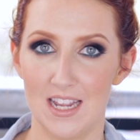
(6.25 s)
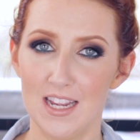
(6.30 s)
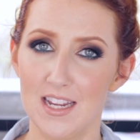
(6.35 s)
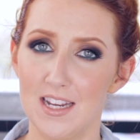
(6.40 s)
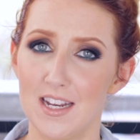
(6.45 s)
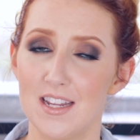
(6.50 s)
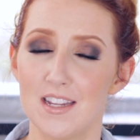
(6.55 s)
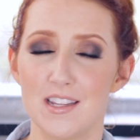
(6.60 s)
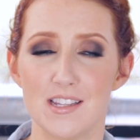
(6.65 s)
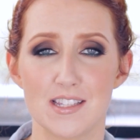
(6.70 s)

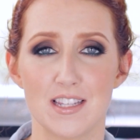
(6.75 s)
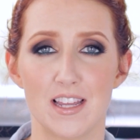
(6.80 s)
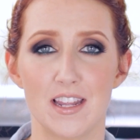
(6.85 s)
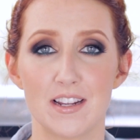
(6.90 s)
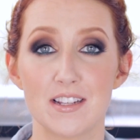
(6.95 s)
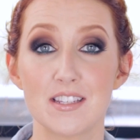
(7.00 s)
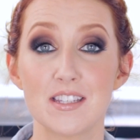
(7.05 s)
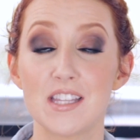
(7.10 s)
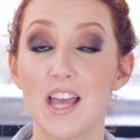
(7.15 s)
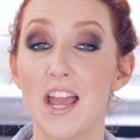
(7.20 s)
It is that
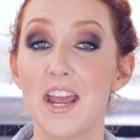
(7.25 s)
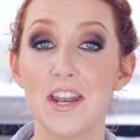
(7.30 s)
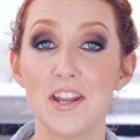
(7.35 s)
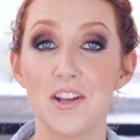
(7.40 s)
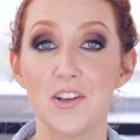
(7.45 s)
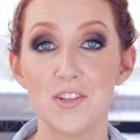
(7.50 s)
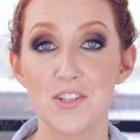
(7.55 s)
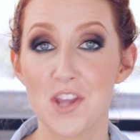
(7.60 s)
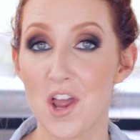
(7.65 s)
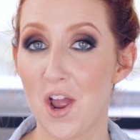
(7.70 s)

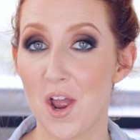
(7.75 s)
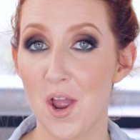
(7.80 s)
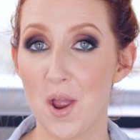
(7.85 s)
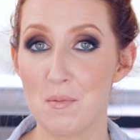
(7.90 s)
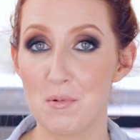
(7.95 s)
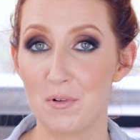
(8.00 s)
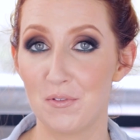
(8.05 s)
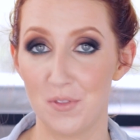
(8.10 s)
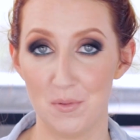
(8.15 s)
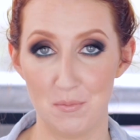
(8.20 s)
exciting
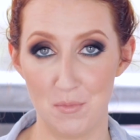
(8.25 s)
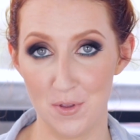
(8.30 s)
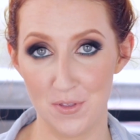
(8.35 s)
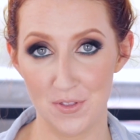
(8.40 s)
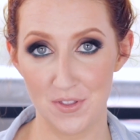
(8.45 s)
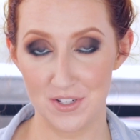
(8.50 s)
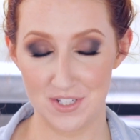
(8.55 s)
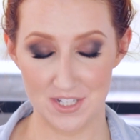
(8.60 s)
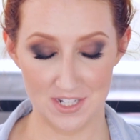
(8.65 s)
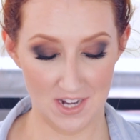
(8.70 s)
time of the
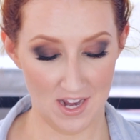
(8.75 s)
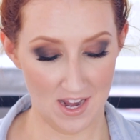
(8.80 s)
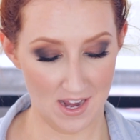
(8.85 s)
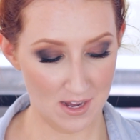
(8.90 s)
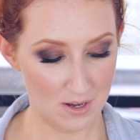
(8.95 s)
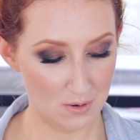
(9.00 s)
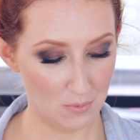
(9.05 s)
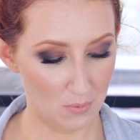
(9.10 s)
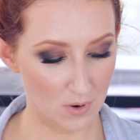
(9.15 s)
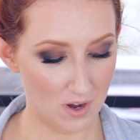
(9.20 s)
month
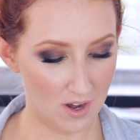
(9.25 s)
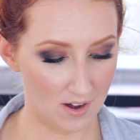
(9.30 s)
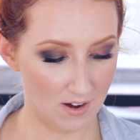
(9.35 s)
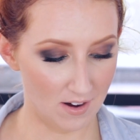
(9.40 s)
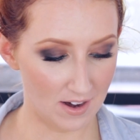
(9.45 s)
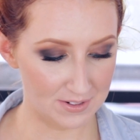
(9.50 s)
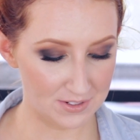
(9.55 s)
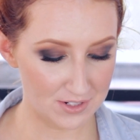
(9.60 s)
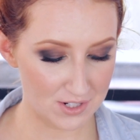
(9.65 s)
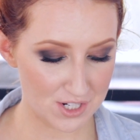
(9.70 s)
today
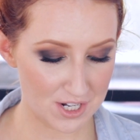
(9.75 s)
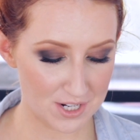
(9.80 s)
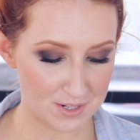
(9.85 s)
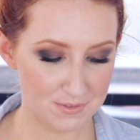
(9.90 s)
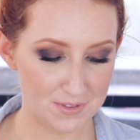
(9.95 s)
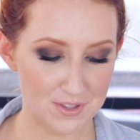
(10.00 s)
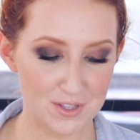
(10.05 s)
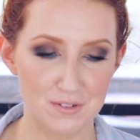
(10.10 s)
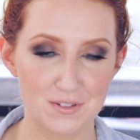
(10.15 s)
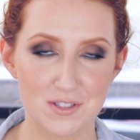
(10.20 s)
where I'm going to share
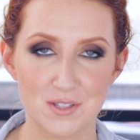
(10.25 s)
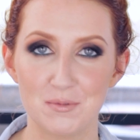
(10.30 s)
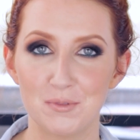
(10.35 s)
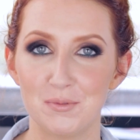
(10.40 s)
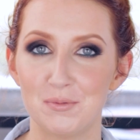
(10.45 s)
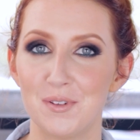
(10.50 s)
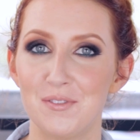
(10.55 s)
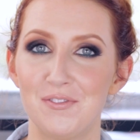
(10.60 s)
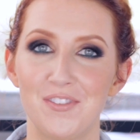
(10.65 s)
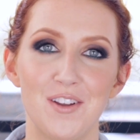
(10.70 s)
with you some
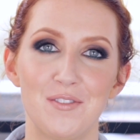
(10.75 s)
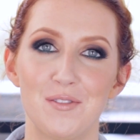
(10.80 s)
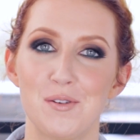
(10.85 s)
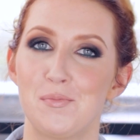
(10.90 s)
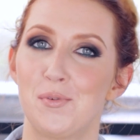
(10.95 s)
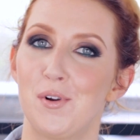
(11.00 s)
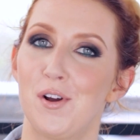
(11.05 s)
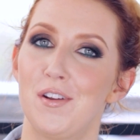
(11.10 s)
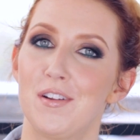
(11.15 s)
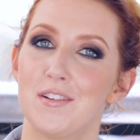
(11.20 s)
of my
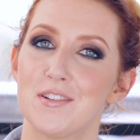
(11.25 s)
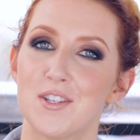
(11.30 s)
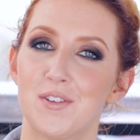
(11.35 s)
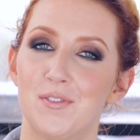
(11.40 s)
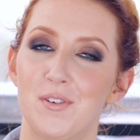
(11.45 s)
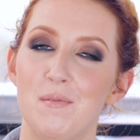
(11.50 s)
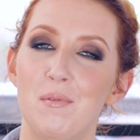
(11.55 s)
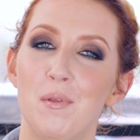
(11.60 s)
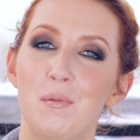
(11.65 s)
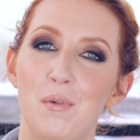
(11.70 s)
favorite products
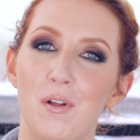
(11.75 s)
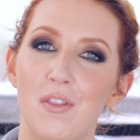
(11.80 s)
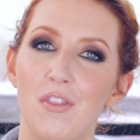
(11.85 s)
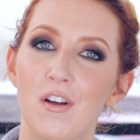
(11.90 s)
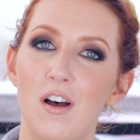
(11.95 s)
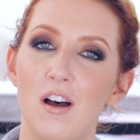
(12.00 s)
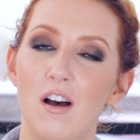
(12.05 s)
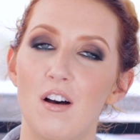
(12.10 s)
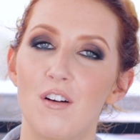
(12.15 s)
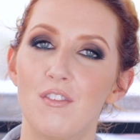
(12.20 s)
from the
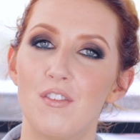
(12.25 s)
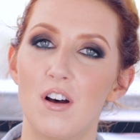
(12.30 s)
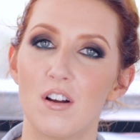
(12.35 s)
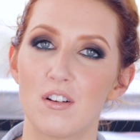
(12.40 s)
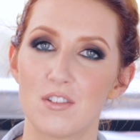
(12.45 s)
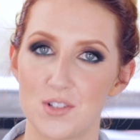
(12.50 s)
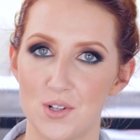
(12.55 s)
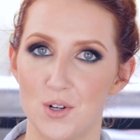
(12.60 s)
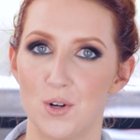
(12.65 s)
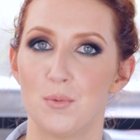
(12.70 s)
month of
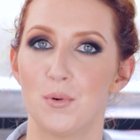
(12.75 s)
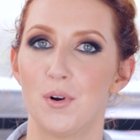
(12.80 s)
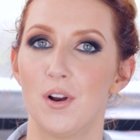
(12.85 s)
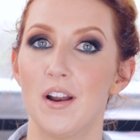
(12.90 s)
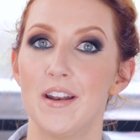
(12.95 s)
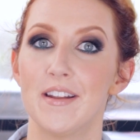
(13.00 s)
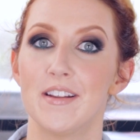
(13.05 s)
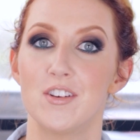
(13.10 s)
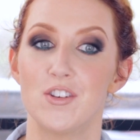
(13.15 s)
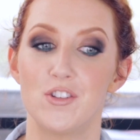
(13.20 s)
October,
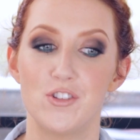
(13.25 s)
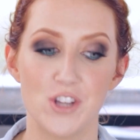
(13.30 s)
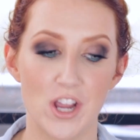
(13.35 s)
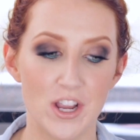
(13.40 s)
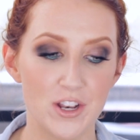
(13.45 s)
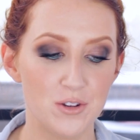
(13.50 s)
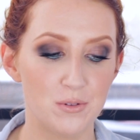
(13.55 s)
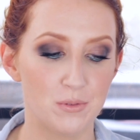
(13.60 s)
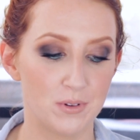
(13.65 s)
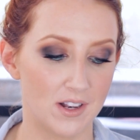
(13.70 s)
and I
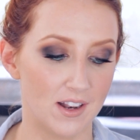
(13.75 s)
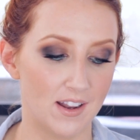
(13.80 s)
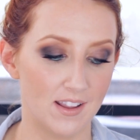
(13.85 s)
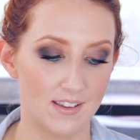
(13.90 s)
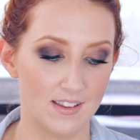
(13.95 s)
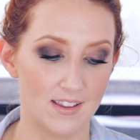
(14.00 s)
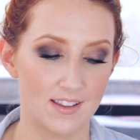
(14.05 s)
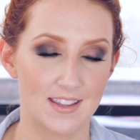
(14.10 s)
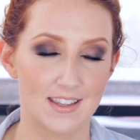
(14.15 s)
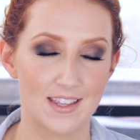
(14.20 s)

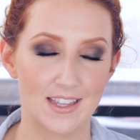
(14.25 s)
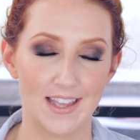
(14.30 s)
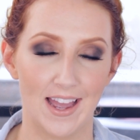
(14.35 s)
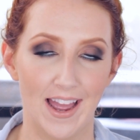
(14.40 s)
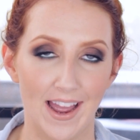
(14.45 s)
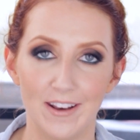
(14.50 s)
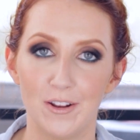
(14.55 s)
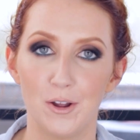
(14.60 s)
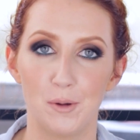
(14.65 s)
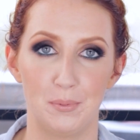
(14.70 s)
genuinely
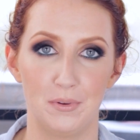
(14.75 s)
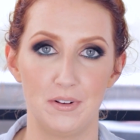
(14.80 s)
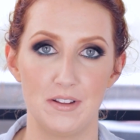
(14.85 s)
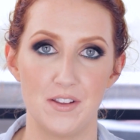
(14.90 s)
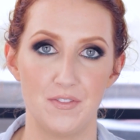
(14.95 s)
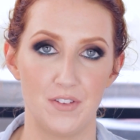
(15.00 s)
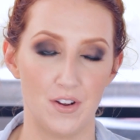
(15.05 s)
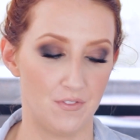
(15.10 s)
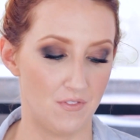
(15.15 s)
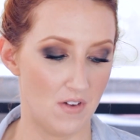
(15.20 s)
cannot
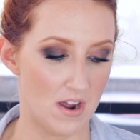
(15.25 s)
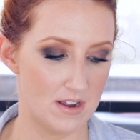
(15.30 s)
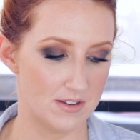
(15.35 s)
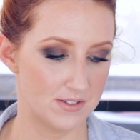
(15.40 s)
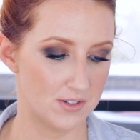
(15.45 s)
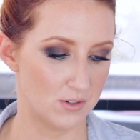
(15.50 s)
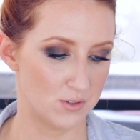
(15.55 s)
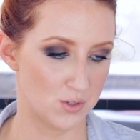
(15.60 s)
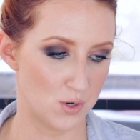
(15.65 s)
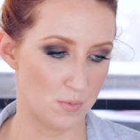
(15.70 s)
believe how
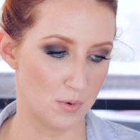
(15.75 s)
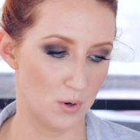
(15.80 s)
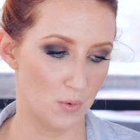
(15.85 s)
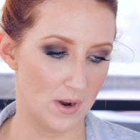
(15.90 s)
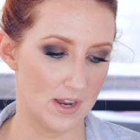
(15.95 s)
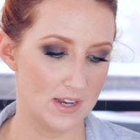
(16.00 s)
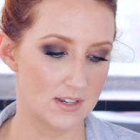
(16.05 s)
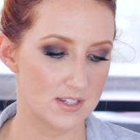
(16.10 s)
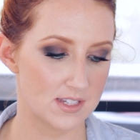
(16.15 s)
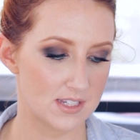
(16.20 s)
fast October
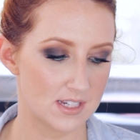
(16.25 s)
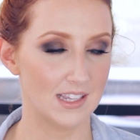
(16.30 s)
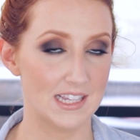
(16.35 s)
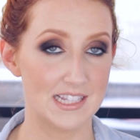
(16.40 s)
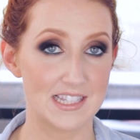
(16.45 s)
went.